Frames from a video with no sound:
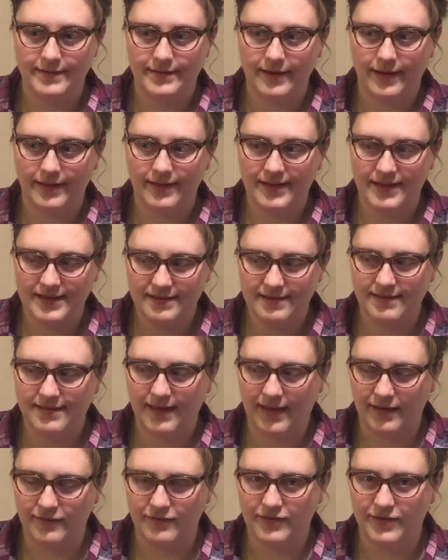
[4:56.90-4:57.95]
I think it's
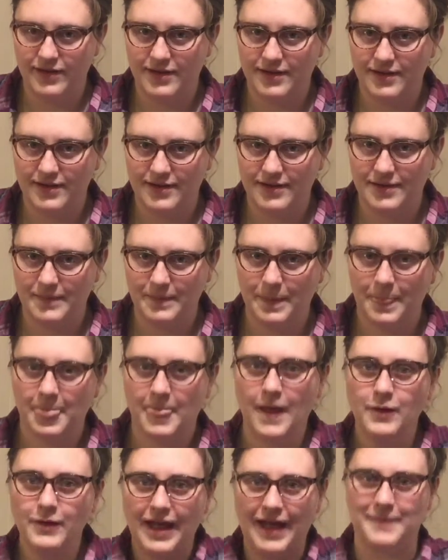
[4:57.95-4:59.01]
safe.
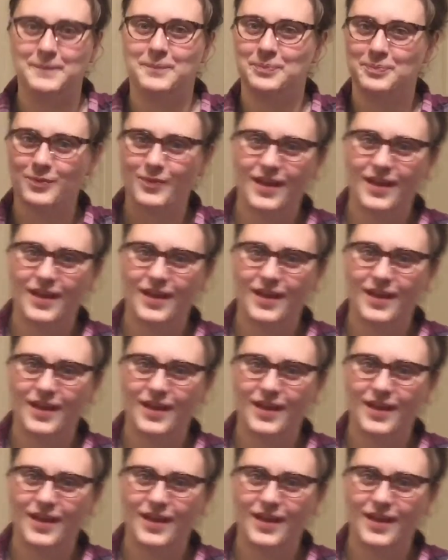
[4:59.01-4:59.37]
Okay.